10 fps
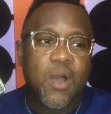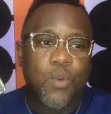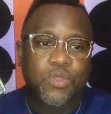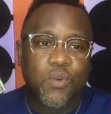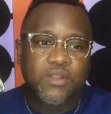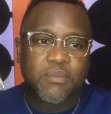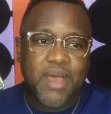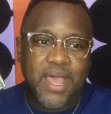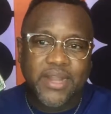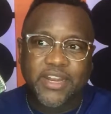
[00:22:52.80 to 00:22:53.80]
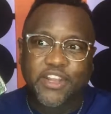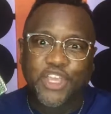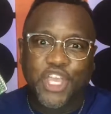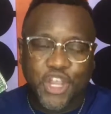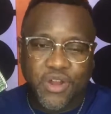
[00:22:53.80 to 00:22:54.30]
with one of mine in
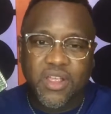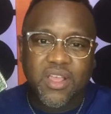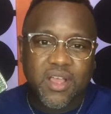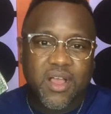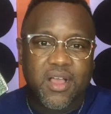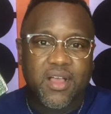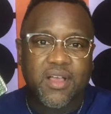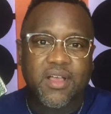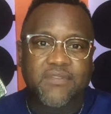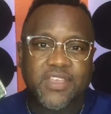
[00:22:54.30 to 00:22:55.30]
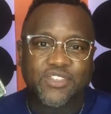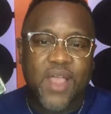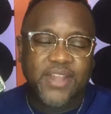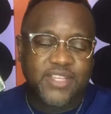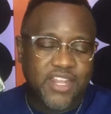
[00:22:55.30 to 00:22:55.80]
a year of
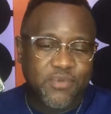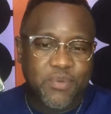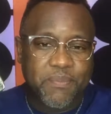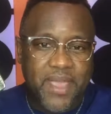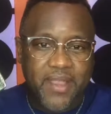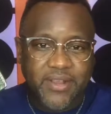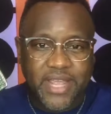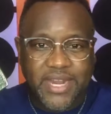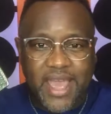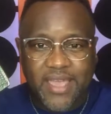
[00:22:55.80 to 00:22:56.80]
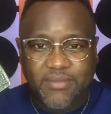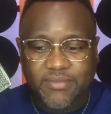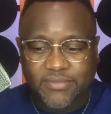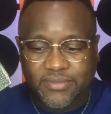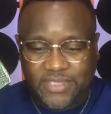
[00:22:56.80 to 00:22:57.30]
trying to get it repaired, and I
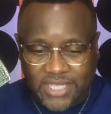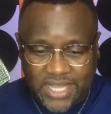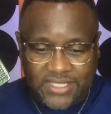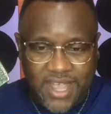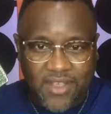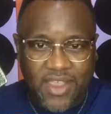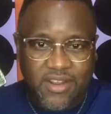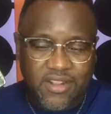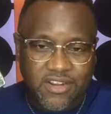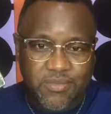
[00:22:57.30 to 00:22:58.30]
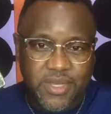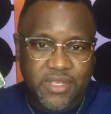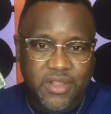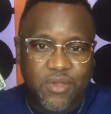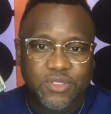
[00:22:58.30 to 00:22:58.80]
am just now getting a little
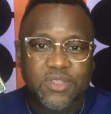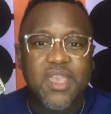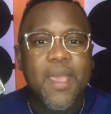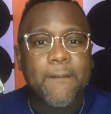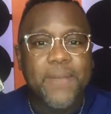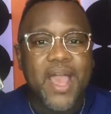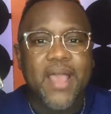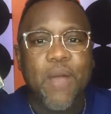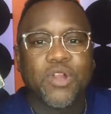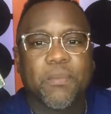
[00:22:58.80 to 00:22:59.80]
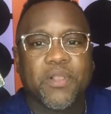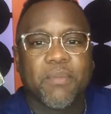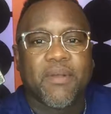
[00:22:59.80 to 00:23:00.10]
bit closer. But I want to pull